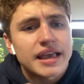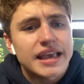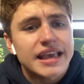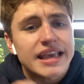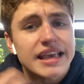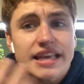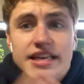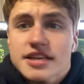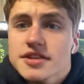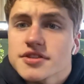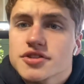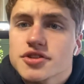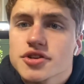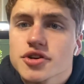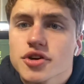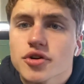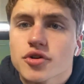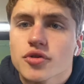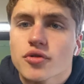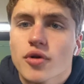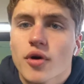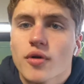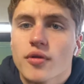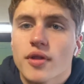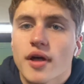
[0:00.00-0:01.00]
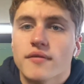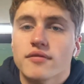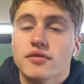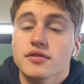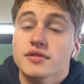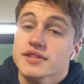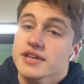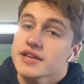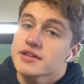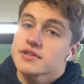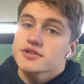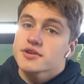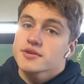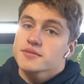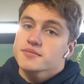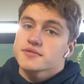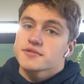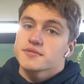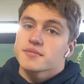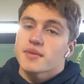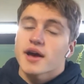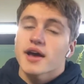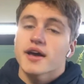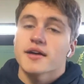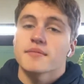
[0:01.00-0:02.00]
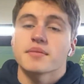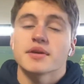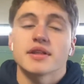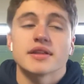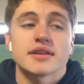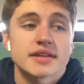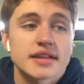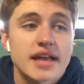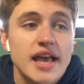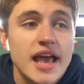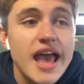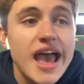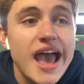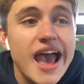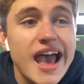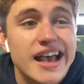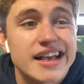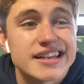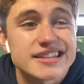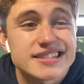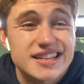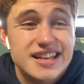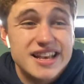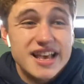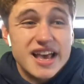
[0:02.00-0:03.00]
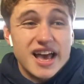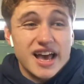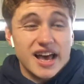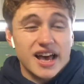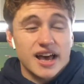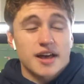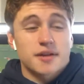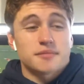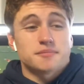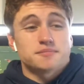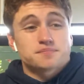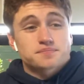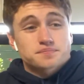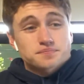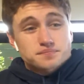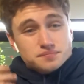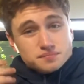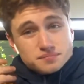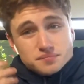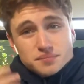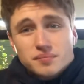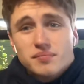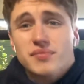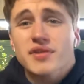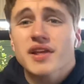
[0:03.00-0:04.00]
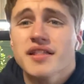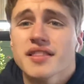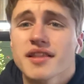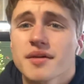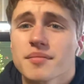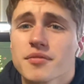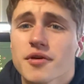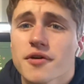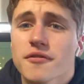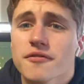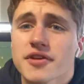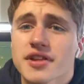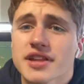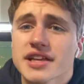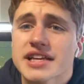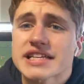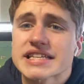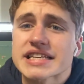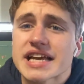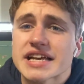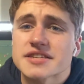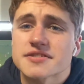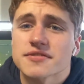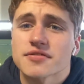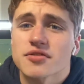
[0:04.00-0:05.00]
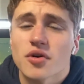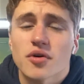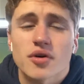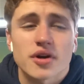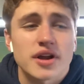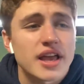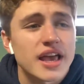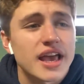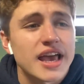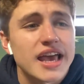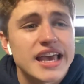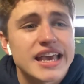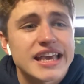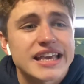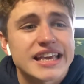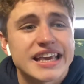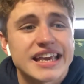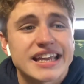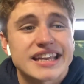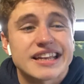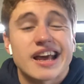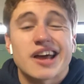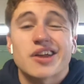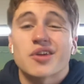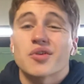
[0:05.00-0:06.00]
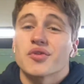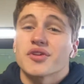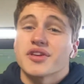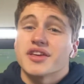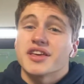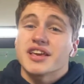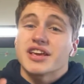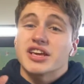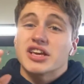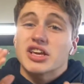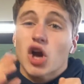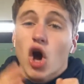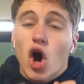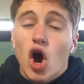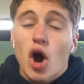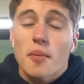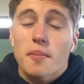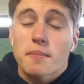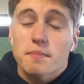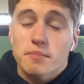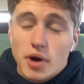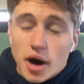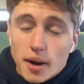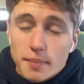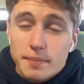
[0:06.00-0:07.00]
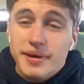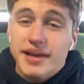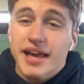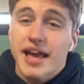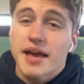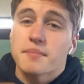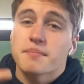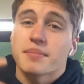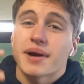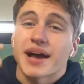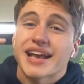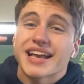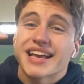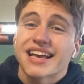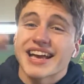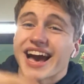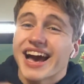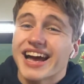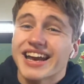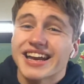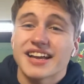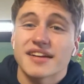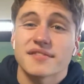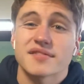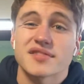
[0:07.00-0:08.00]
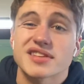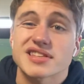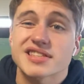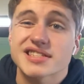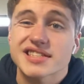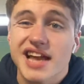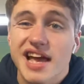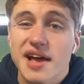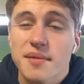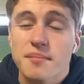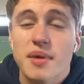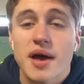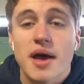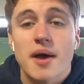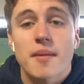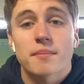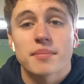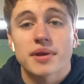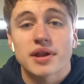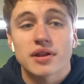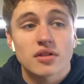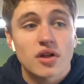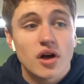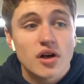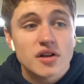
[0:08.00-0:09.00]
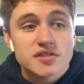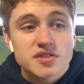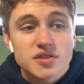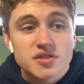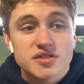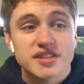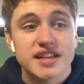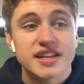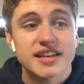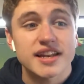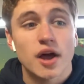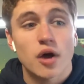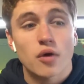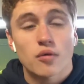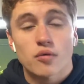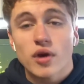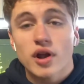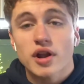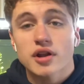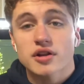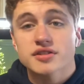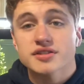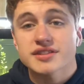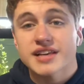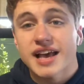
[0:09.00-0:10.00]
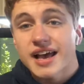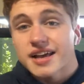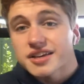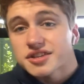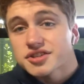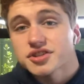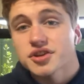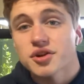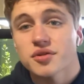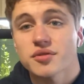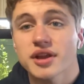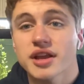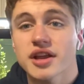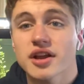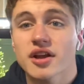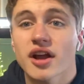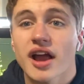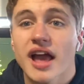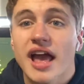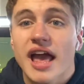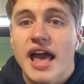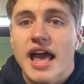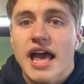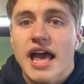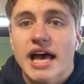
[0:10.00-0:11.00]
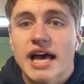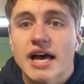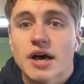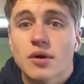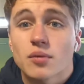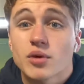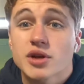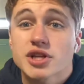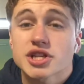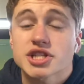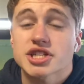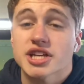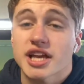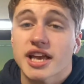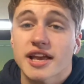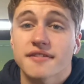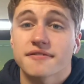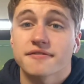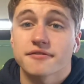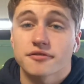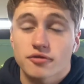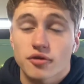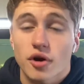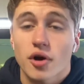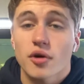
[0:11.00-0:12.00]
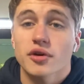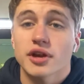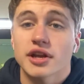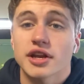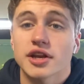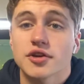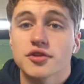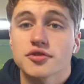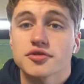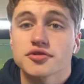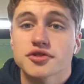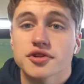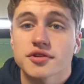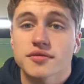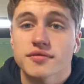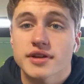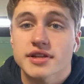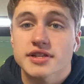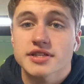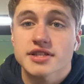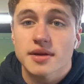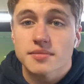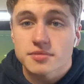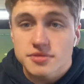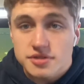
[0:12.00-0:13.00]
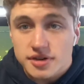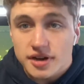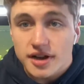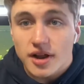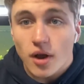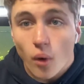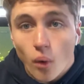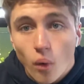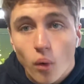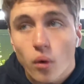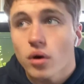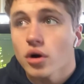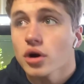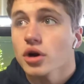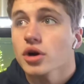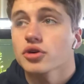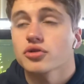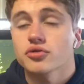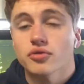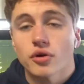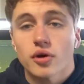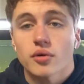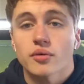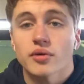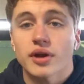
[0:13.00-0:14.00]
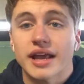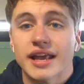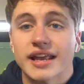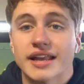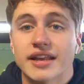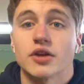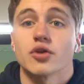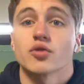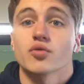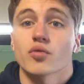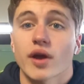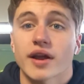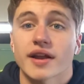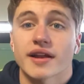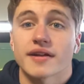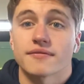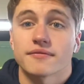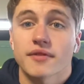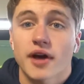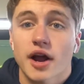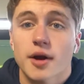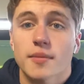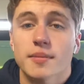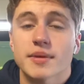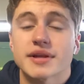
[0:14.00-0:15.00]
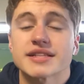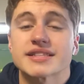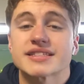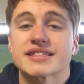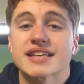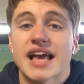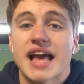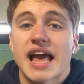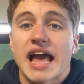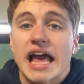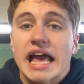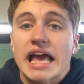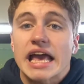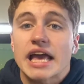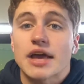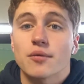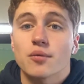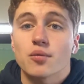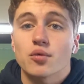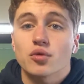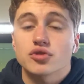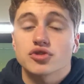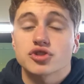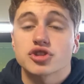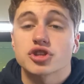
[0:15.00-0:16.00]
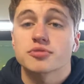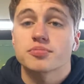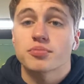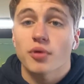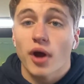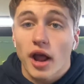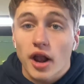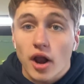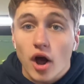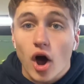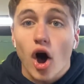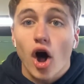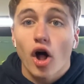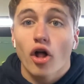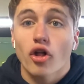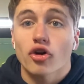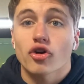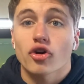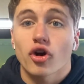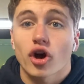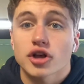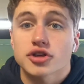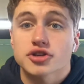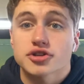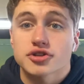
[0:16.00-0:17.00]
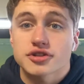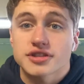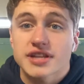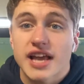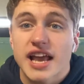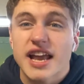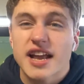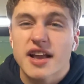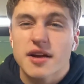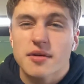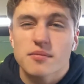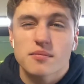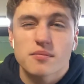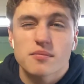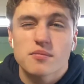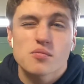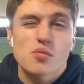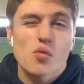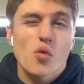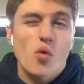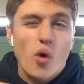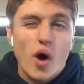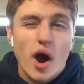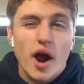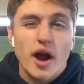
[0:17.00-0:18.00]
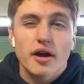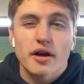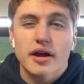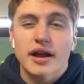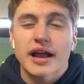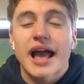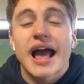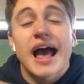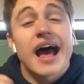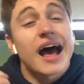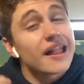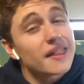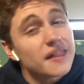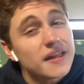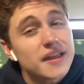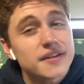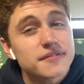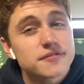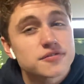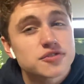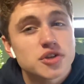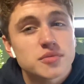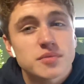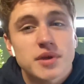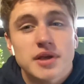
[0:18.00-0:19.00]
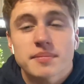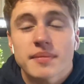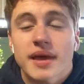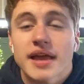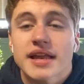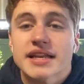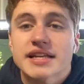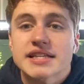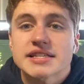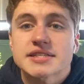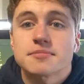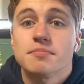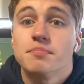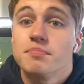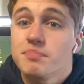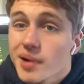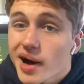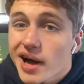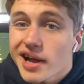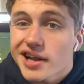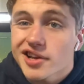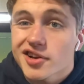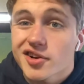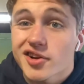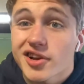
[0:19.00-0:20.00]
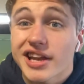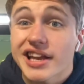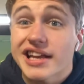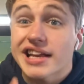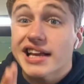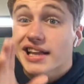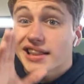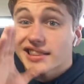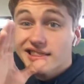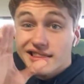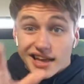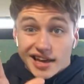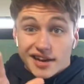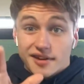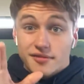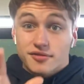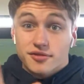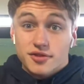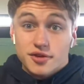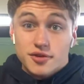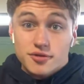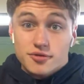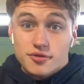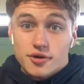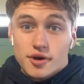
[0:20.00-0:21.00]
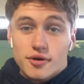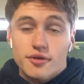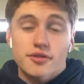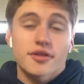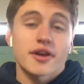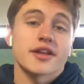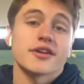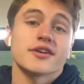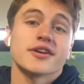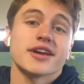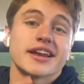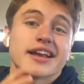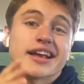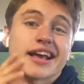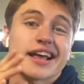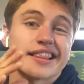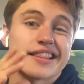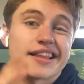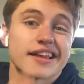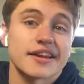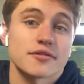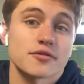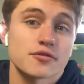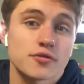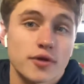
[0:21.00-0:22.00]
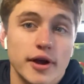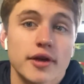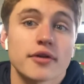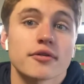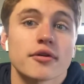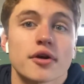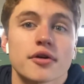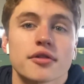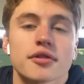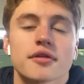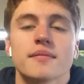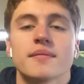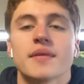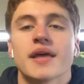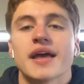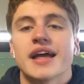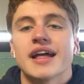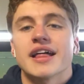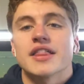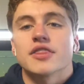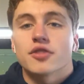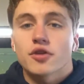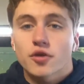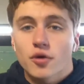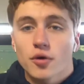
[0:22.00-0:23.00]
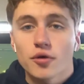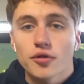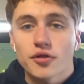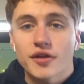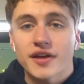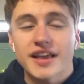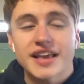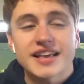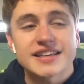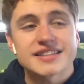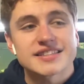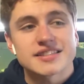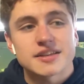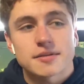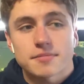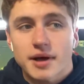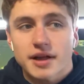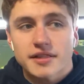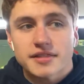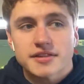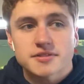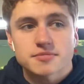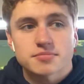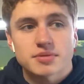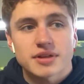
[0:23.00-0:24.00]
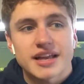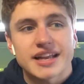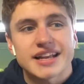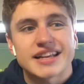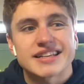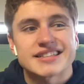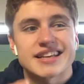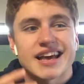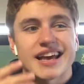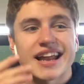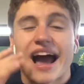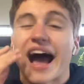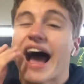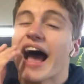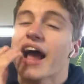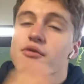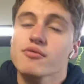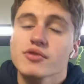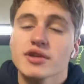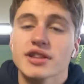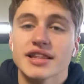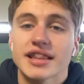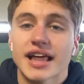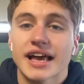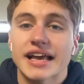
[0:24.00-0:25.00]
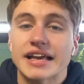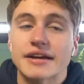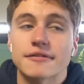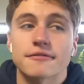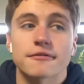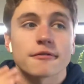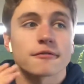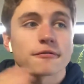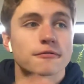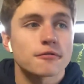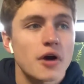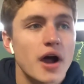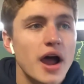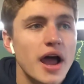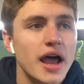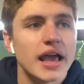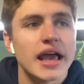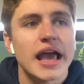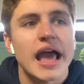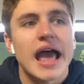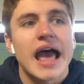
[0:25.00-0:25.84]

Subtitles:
easier grow levels in terms of my opinion, as Limnophila Sessilfloria can not only propagate by cutting of the stem, but it'll also send out runners as shown here, which if grown in a nutrient-rich substrate or grown in great environments, it will spread all across your tank, requiring a lot of trimming maintenance, but you're getting a lot of new growth and you're getting a lot of great growth. The cool thing is about this plant is that I really like it for fry,